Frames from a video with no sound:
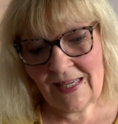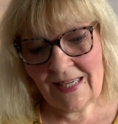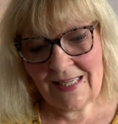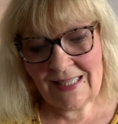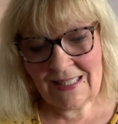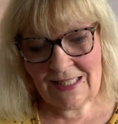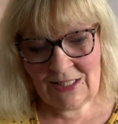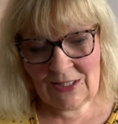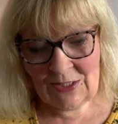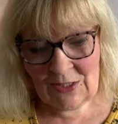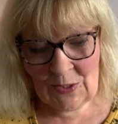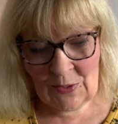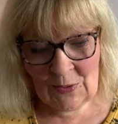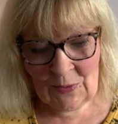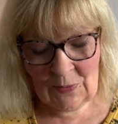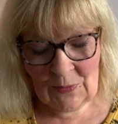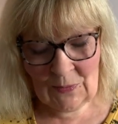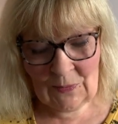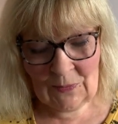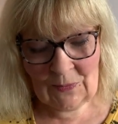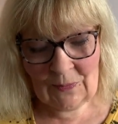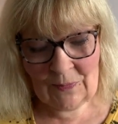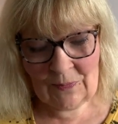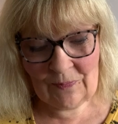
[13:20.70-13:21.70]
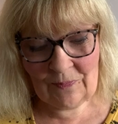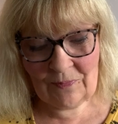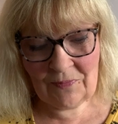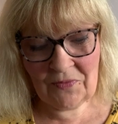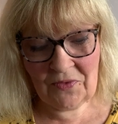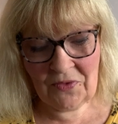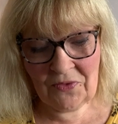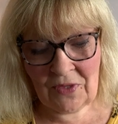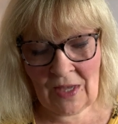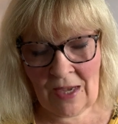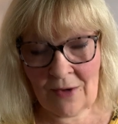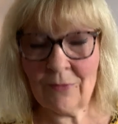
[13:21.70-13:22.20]
So
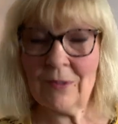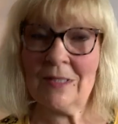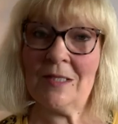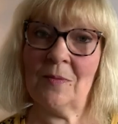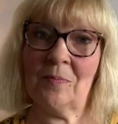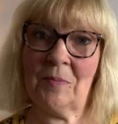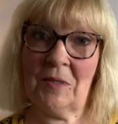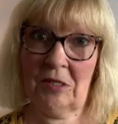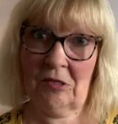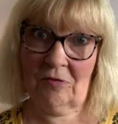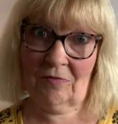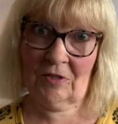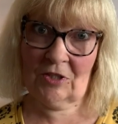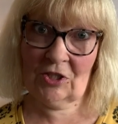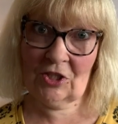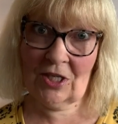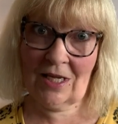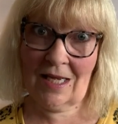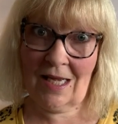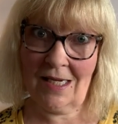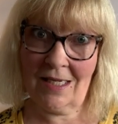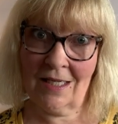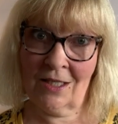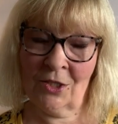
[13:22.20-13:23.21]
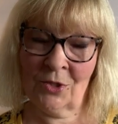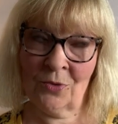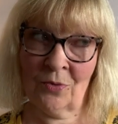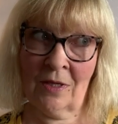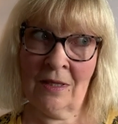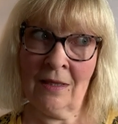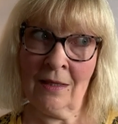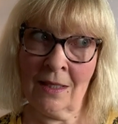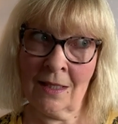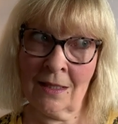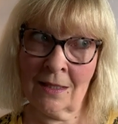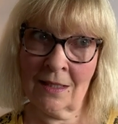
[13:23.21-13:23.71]
that was a bit of a challenge. I
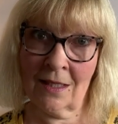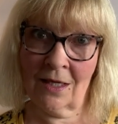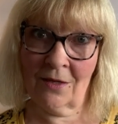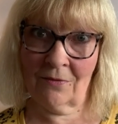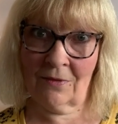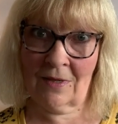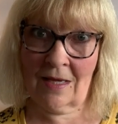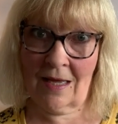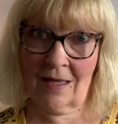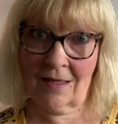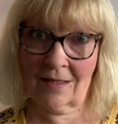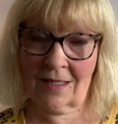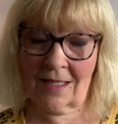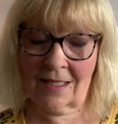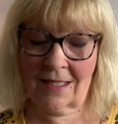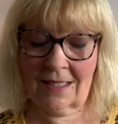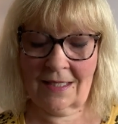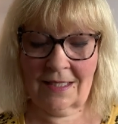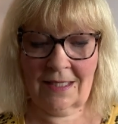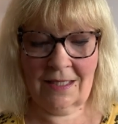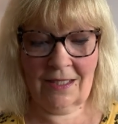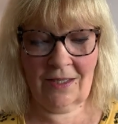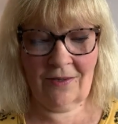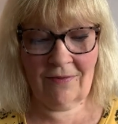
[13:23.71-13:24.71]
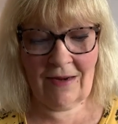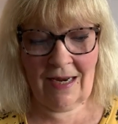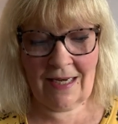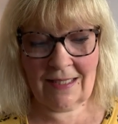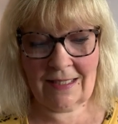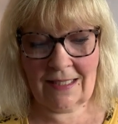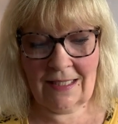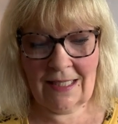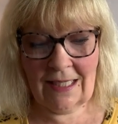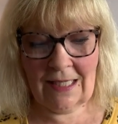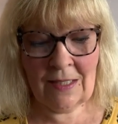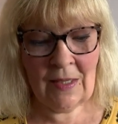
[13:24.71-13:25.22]
think I've calculated
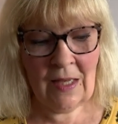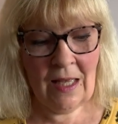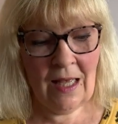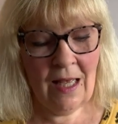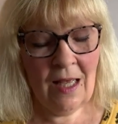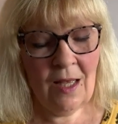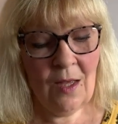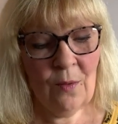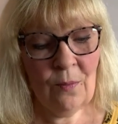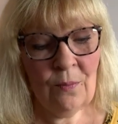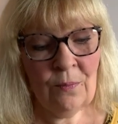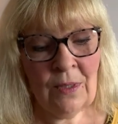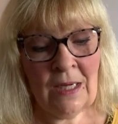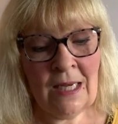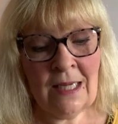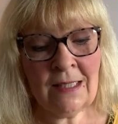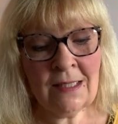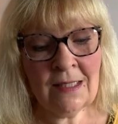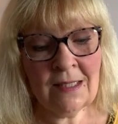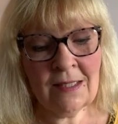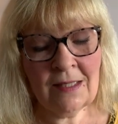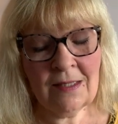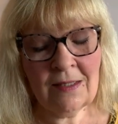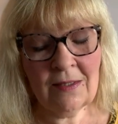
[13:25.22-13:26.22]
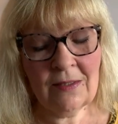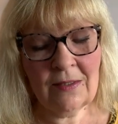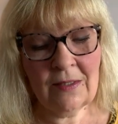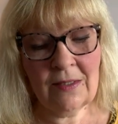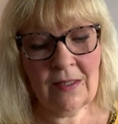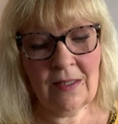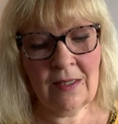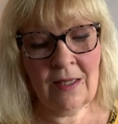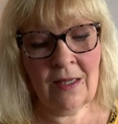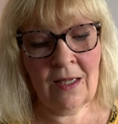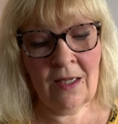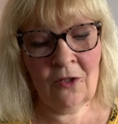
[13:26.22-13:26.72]
correctly. Plus,
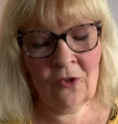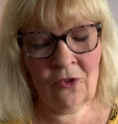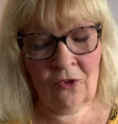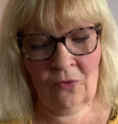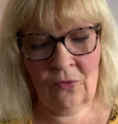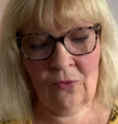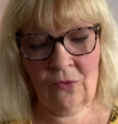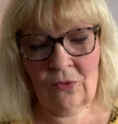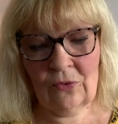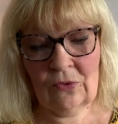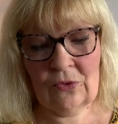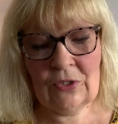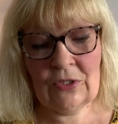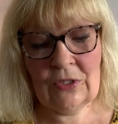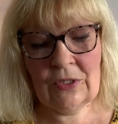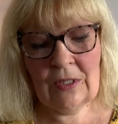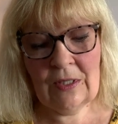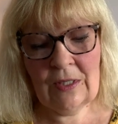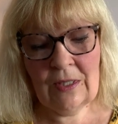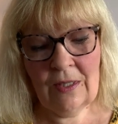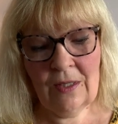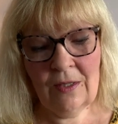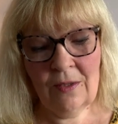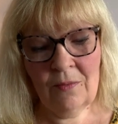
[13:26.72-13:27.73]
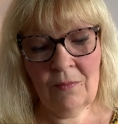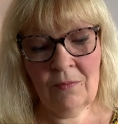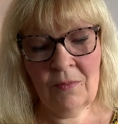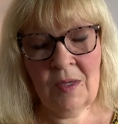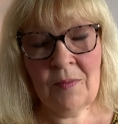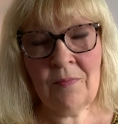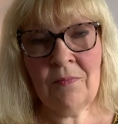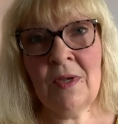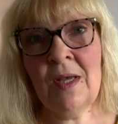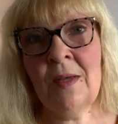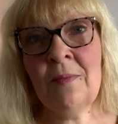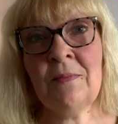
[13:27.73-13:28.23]
I thought my
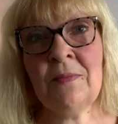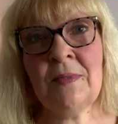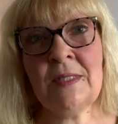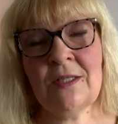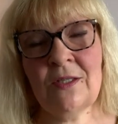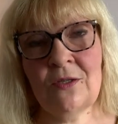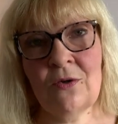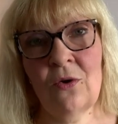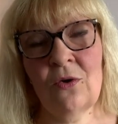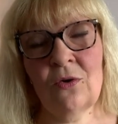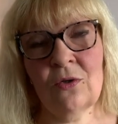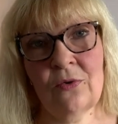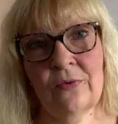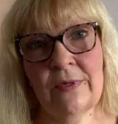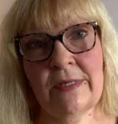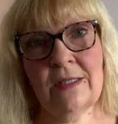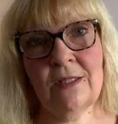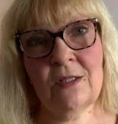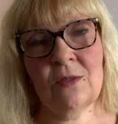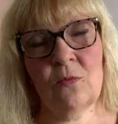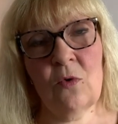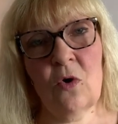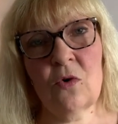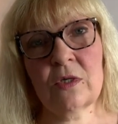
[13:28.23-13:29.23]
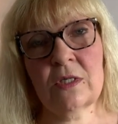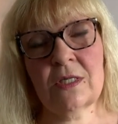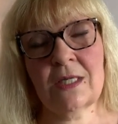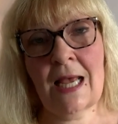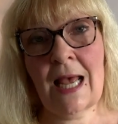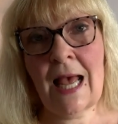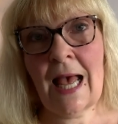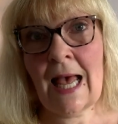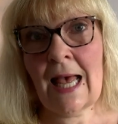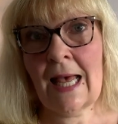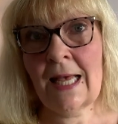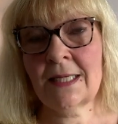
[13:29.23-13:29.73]
mum is not going to want to
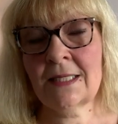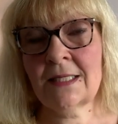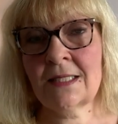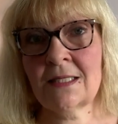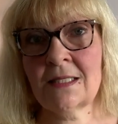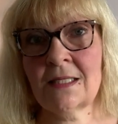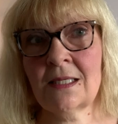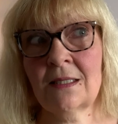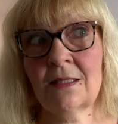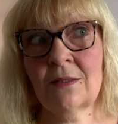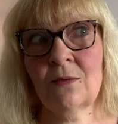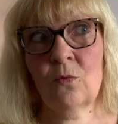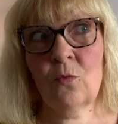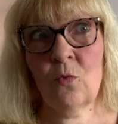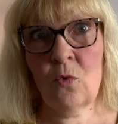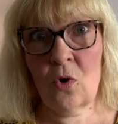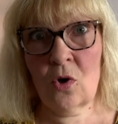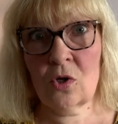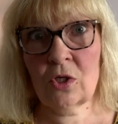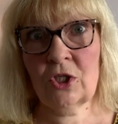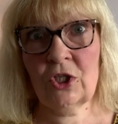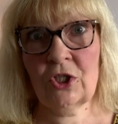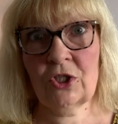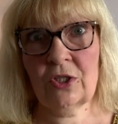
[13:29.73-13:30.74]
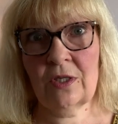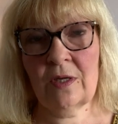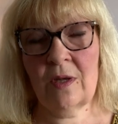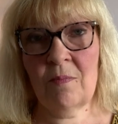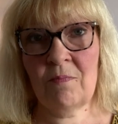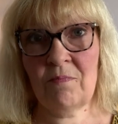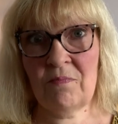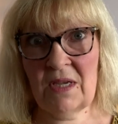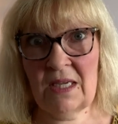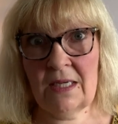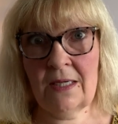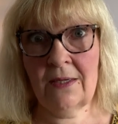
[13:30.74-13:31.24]
hand wash a
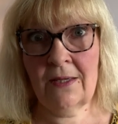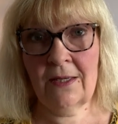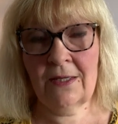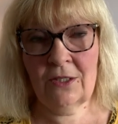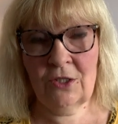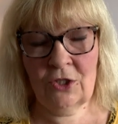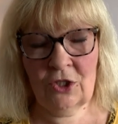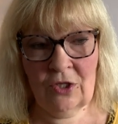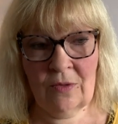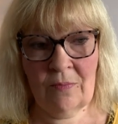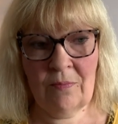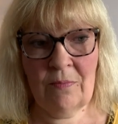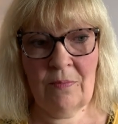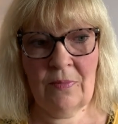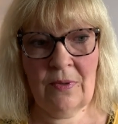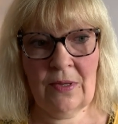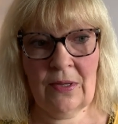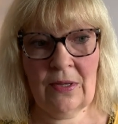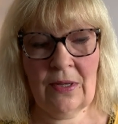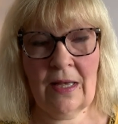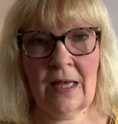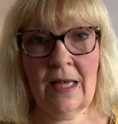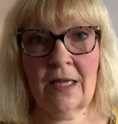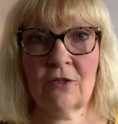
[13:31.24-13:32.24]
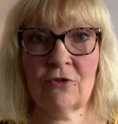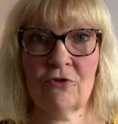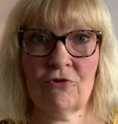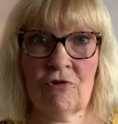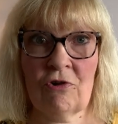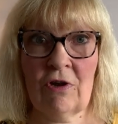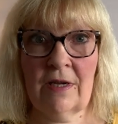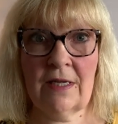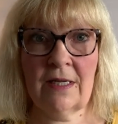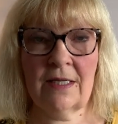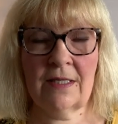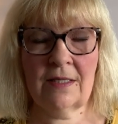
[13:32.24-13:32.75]
big jumper and
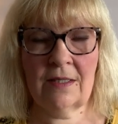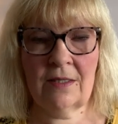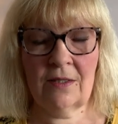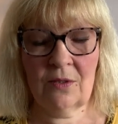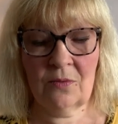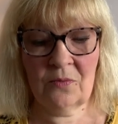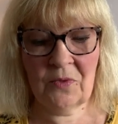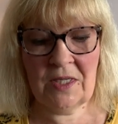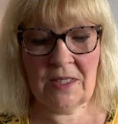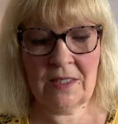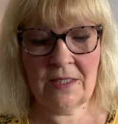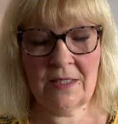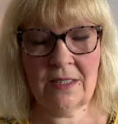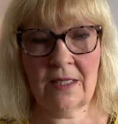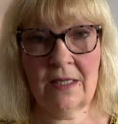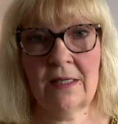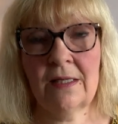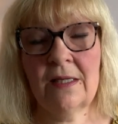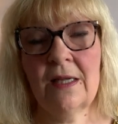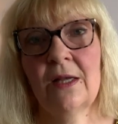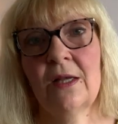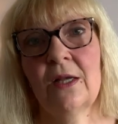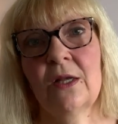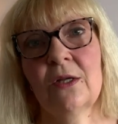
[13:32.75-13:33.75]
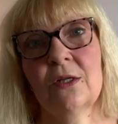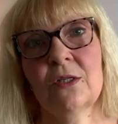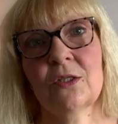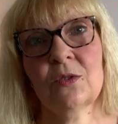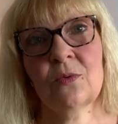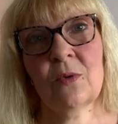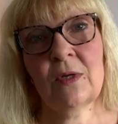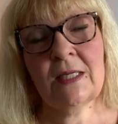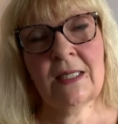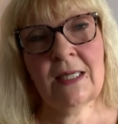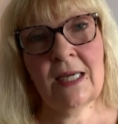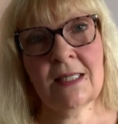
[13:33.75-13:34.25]
dry it in the winter. So
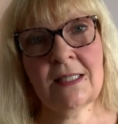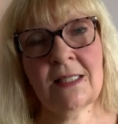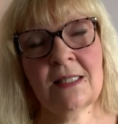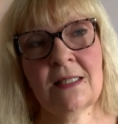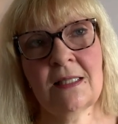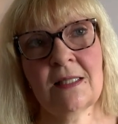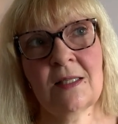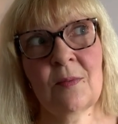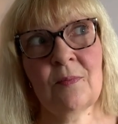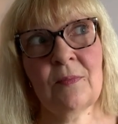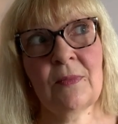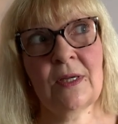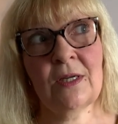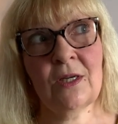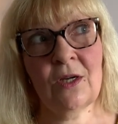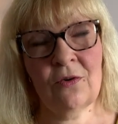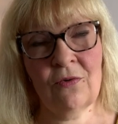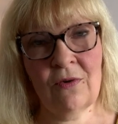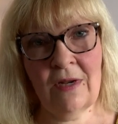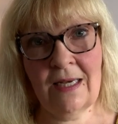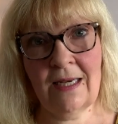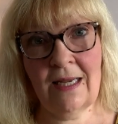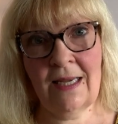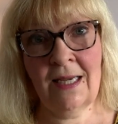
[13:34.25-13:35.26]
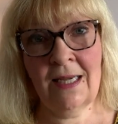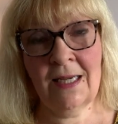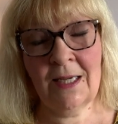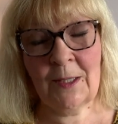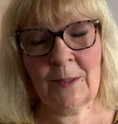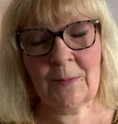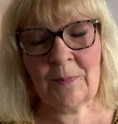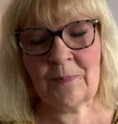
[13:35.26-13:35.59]
I get her some acrylic.